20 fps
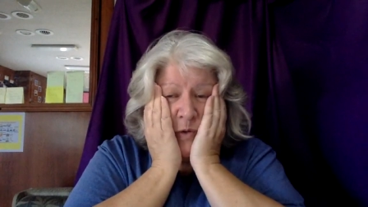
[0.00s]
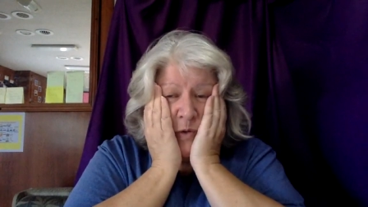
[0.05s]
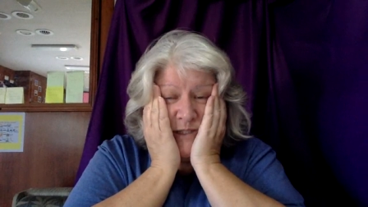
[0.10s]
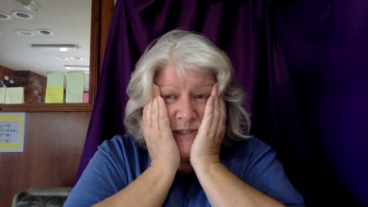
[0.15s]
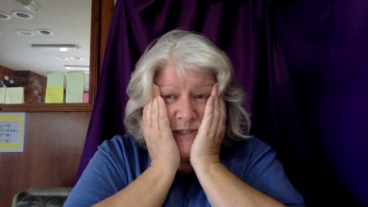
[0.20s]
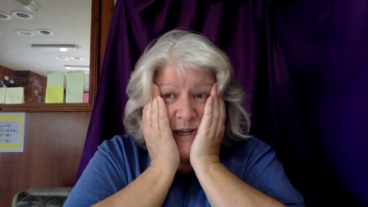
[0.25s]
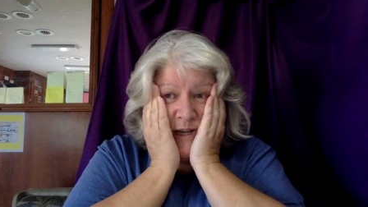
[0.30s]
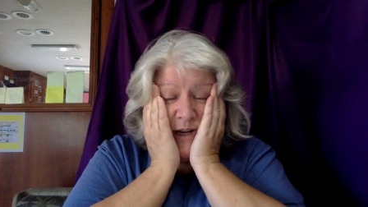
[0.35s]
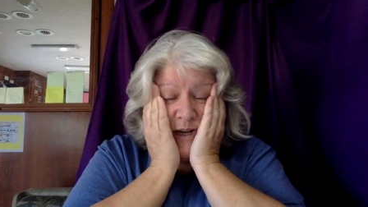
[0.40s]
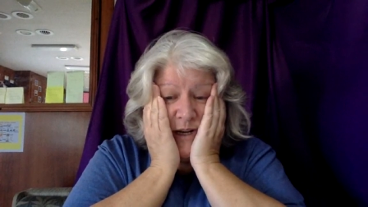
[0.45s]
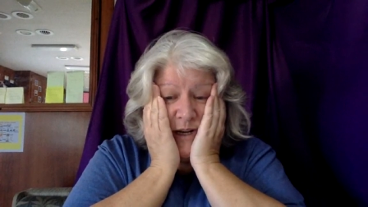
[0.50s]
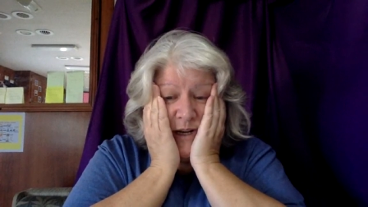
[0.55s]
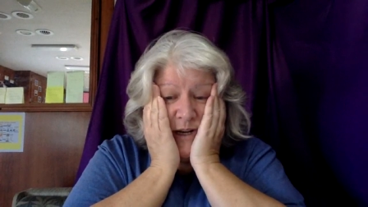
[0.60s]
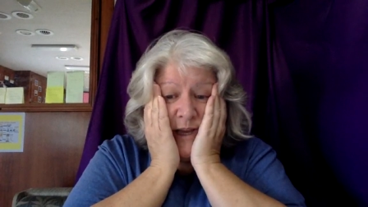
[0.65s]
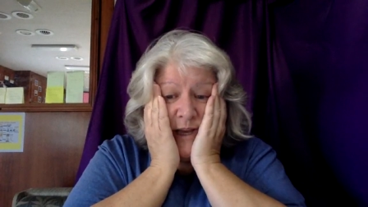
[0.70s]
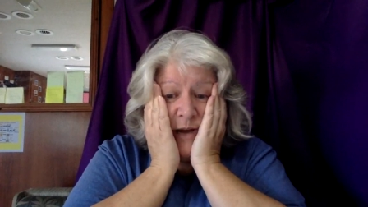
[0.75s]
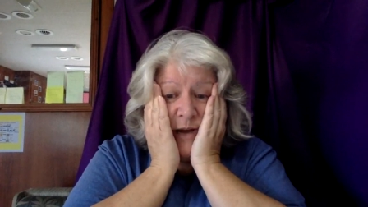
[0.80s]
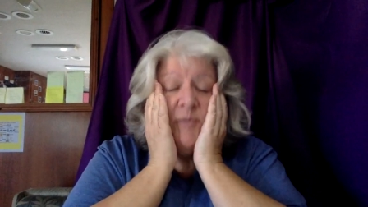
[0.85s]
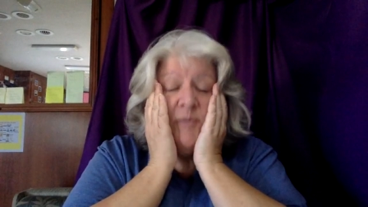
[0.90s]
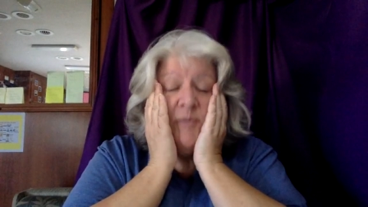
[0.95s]
said it, and I
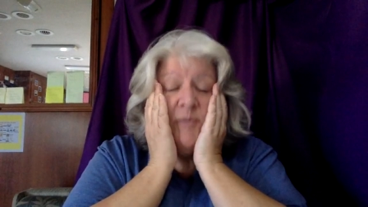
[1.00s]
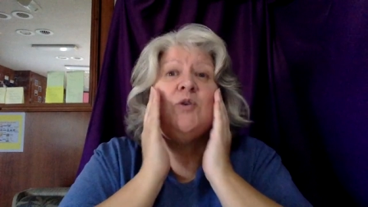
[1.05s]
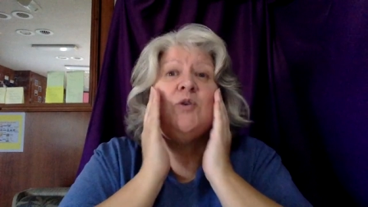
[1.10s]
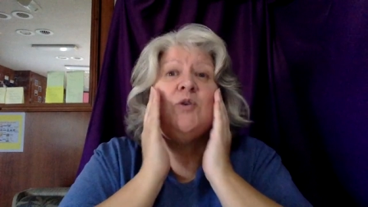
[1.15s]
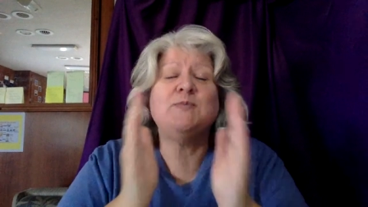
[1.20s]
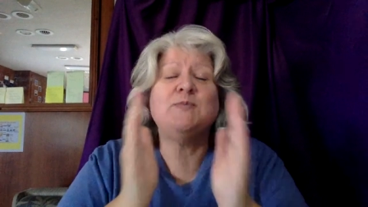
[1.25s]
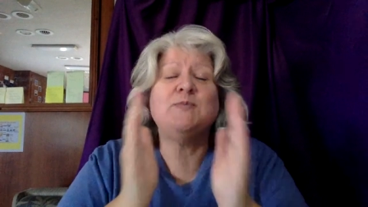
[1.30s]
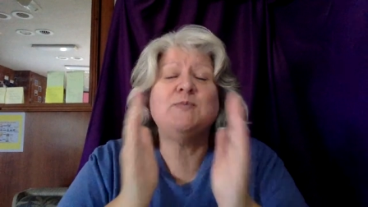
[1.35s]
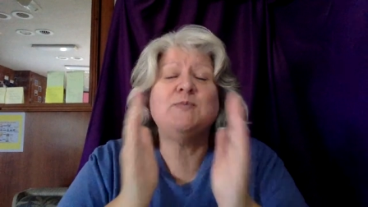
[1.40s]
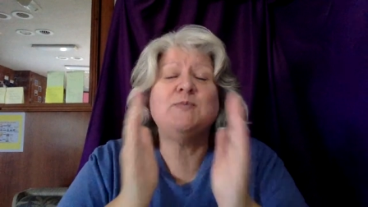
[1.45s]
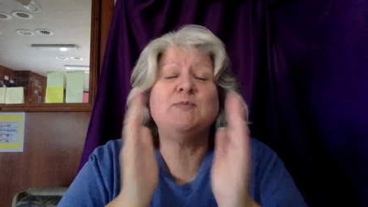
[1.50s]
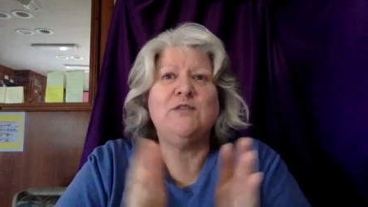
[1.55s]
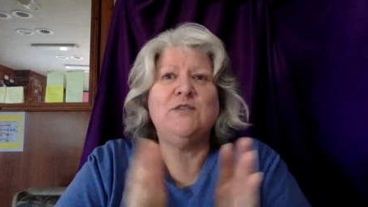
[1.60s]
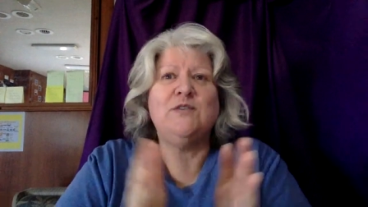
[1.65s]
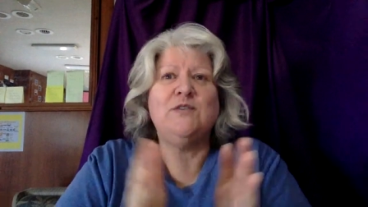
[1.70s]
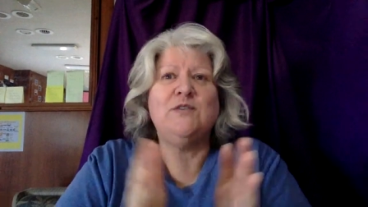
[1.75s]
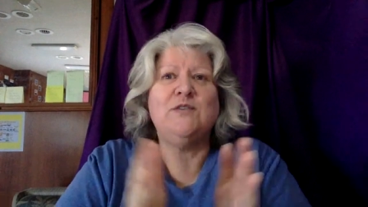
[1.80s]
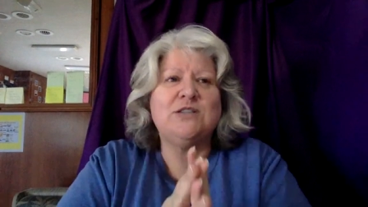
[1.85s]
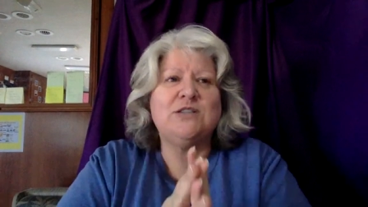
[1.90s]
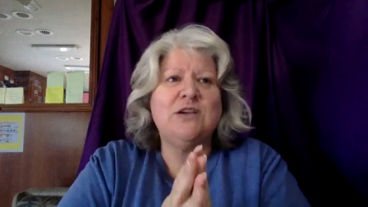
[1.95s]
can't remember who was being
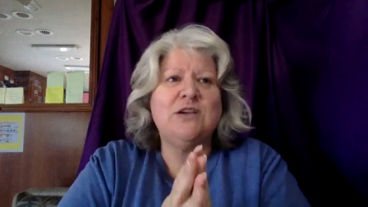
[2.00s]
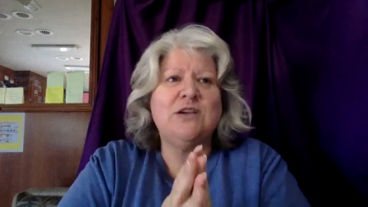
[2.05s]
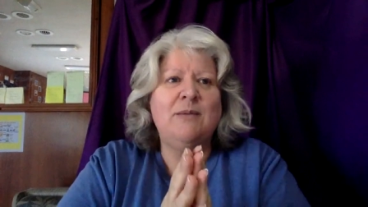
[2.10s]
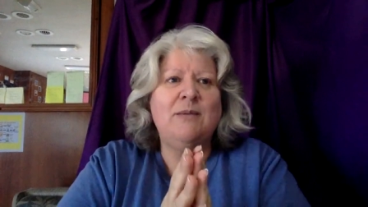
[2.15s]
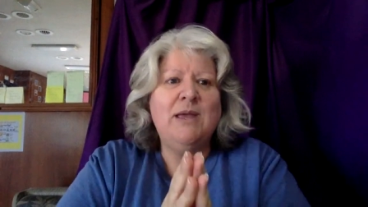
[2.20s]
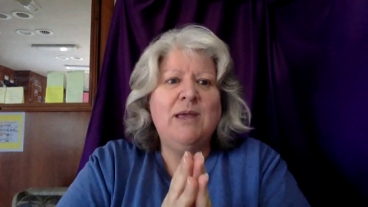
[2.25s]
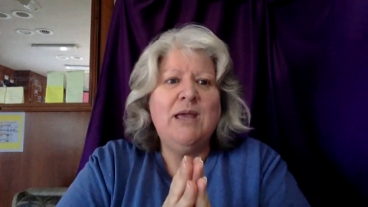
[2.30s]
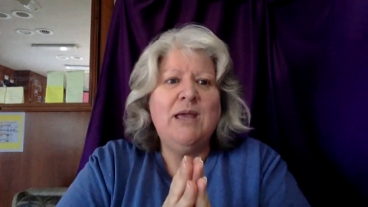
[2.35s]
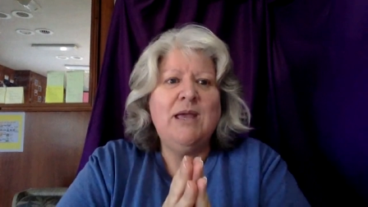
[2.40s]
interviewed at the time,